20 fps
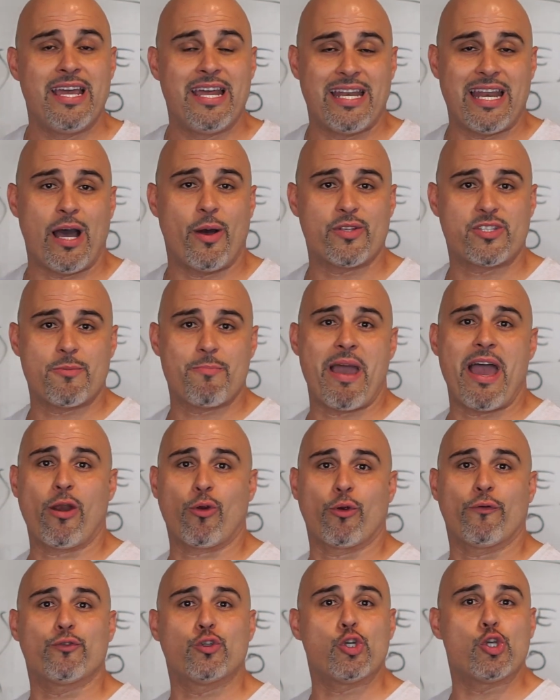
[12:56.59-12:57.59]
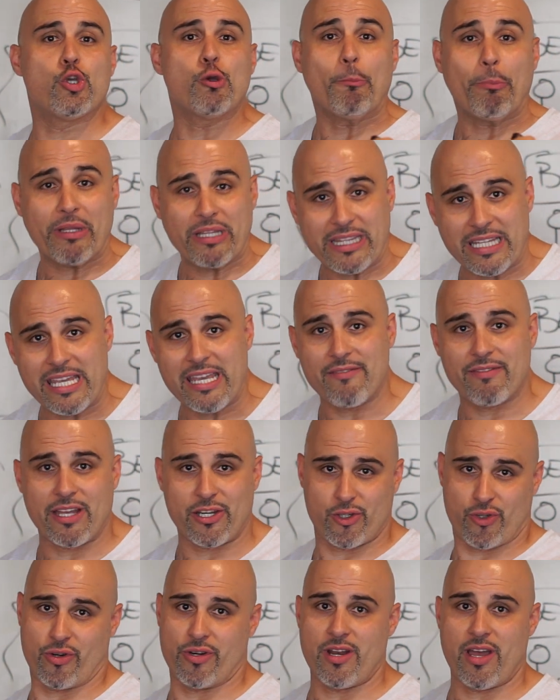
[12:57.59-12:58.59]
Now it's a matter of, do you believe
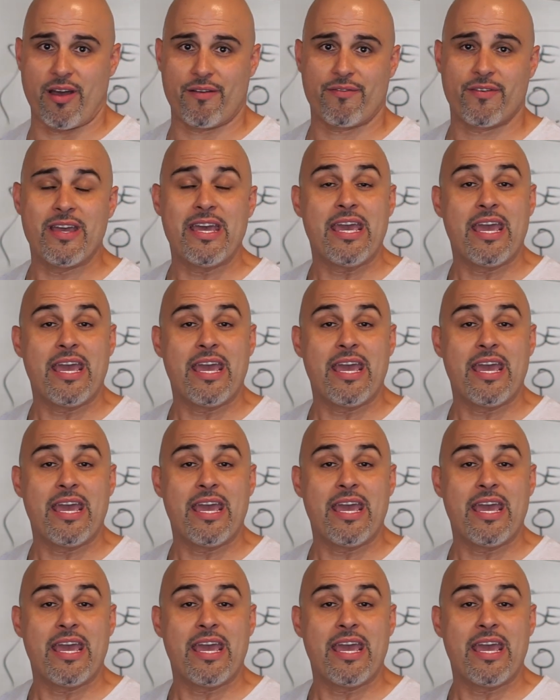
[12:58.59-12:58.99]
that you're enough?